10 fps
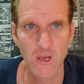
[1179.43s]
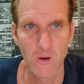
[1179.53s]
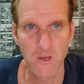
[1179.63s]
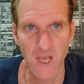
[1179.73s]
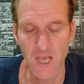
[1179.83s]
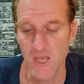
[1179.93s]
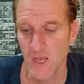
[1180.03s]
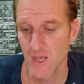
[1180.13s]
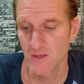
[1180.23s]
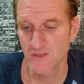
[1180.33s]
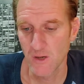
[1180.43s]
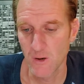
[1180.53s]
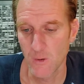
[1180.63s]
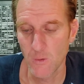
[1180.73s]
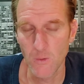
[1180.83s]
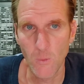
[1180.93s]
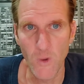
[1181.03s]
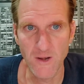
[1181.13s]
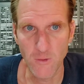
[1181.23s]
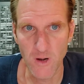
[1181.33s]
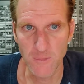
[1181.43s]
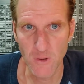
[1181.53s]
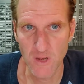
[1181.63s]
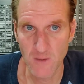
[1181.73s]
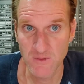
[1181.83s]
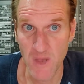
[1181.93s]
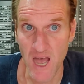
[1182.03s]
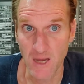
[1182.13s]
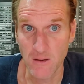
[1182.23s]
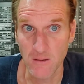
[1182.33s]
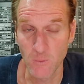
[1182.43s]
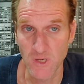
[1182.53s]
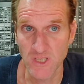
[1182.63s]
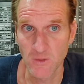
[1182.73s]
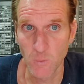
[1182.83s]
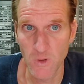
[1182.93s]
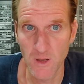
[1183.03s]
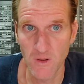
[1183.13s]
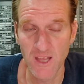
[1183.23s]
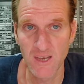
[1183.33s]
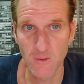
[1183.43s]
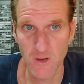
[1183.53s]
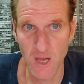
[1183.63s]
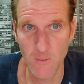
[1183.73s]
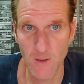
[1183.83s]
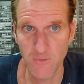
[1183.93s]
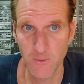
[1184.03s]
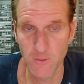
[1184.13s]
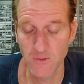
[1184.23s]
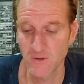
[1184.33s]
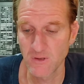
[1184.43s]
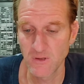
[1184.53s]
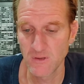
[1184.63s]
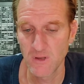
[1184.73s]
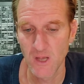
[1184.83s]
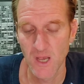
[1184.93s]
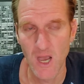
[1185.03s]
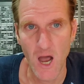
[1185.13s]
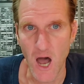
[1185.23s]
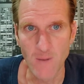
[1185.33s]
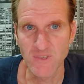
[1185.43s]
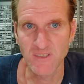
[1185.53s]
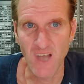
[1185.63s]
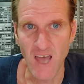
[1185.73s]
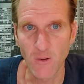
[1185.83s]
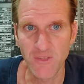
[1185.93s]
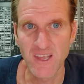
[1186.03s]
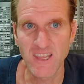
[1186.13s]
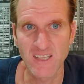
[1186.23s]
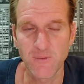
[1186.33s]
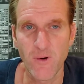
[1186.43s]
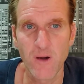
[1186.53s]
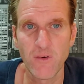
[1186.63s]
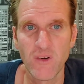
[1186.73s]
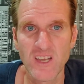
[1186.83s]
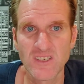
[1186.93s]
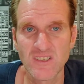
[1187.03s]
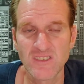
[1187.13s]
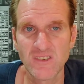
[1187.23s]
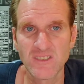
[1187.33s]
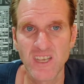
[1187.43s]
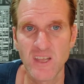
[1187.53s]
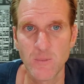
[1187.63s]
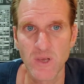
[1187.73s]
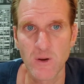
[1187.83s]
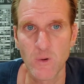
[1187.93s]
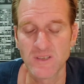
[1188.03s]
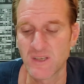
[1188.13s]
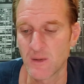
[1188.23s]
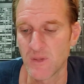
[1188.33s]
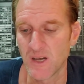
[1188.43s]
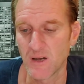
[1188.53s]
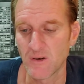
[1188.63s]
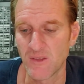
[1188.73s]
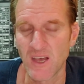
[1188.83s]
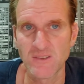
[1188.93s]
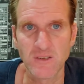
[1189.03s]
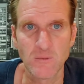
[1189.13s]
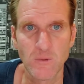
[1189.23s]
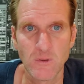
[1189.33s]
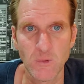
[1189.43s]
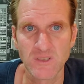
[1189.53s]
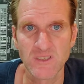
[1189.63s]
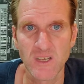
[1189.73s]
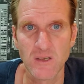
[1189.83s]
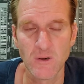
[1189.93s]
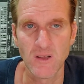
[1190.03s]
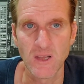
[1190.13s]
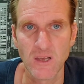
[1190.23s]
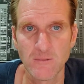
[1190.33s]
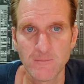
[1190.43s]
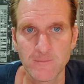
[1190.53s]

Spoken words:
okay? So when crypto comes back, which it will, and it'll come up through you, I don't think that's far of a reach to still say that Bitcoin's going to be 100,000. What say you on that?